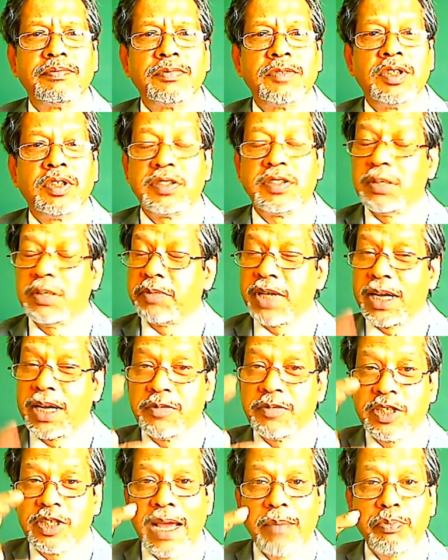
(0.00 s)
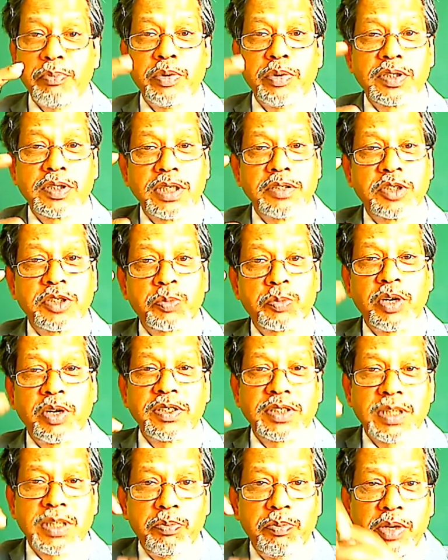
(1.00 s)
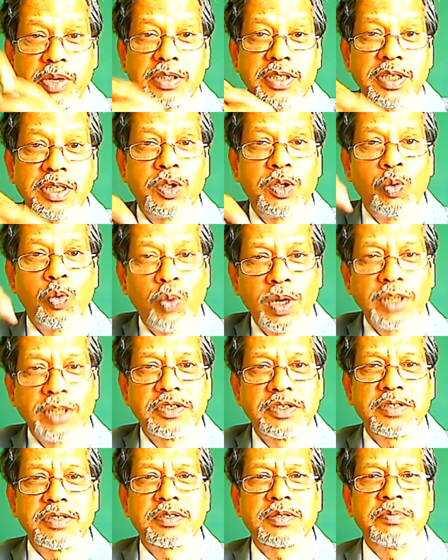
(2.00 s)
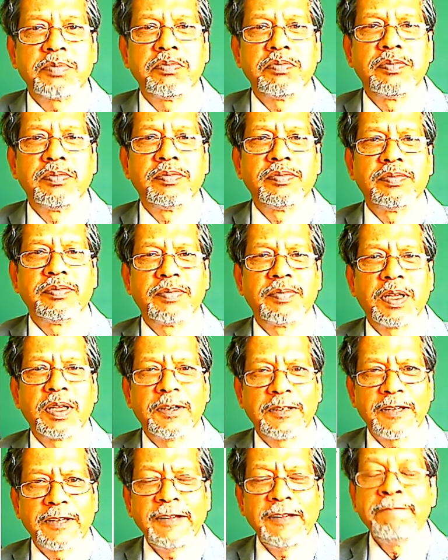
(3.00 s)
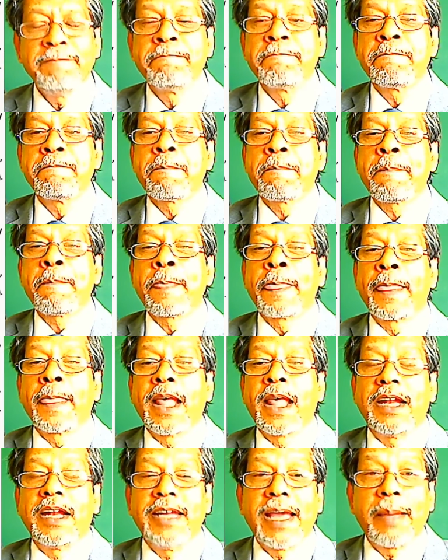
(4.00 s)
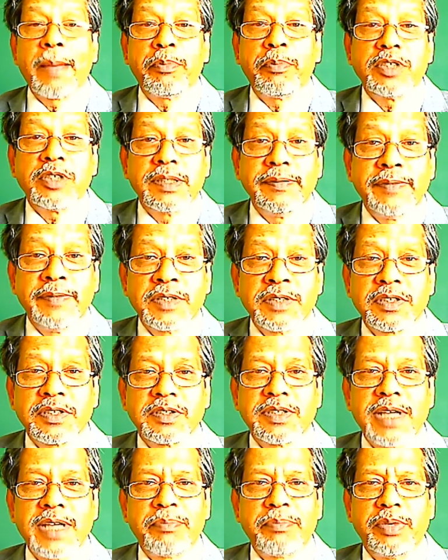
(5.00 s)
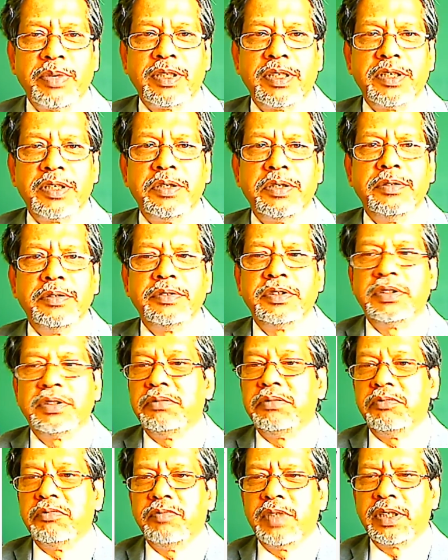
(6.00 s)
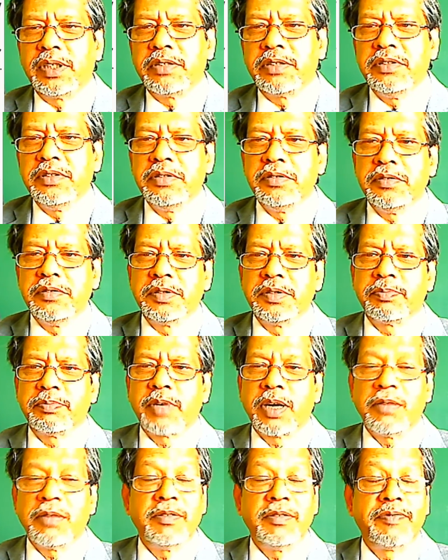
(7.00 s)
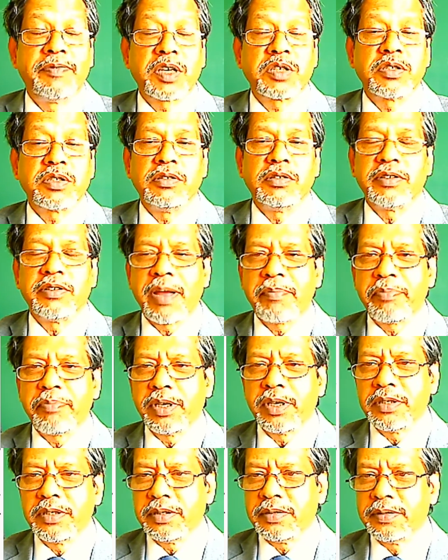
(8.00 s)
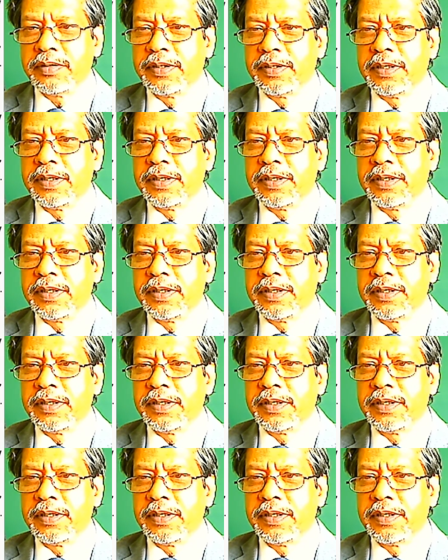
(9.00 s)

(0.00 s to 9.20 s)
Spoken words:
Sometimes dampers and springs are built into one system. Okay, dampers, viscous damping they use. One could use probably frictional damping too.